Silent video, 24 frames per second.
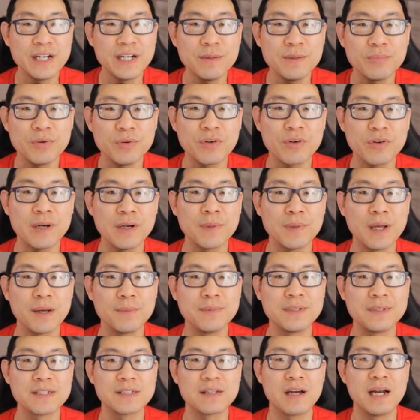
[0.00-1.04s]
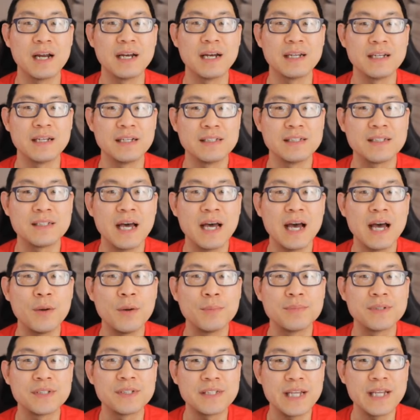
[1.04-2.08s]
program that I'm designing is to
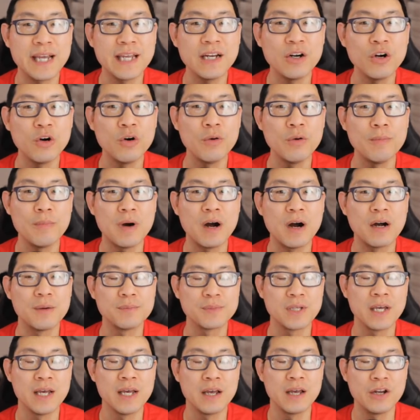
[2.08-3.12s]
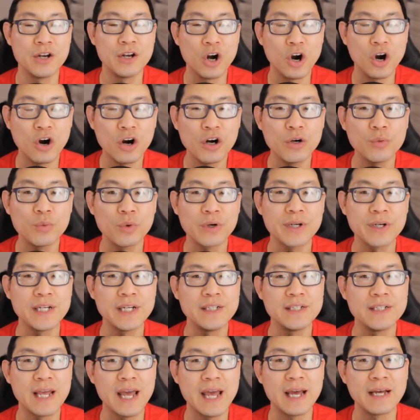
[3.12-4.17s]
help stay-at-home moms and hardworking
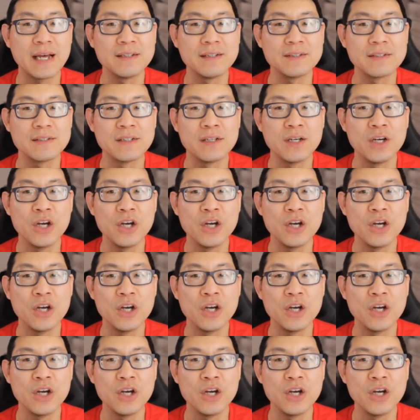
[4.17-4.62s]
dads